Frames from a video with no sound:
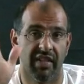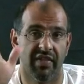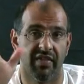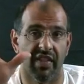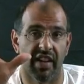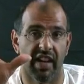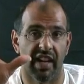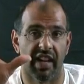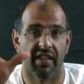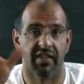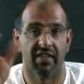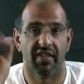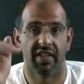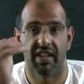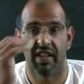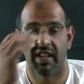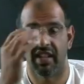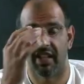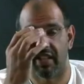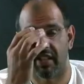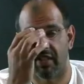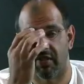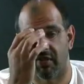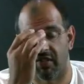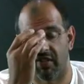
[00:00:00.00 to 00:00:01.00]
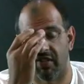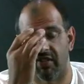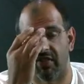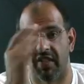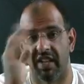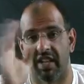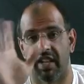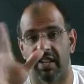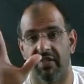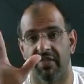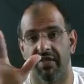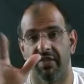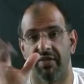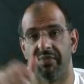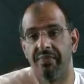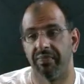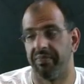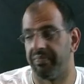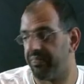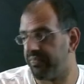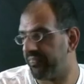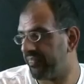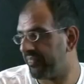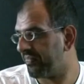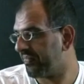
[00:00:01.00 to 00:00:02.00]
I think we're on 5.
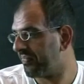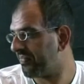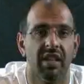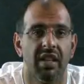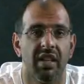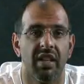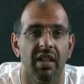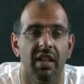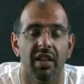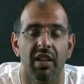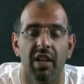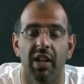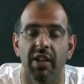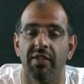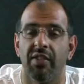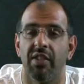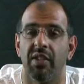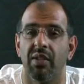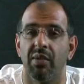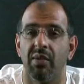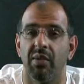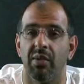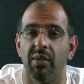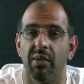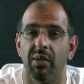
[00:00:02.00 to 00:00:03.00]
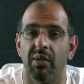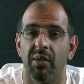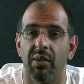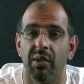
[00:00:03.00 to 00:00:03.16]
And often,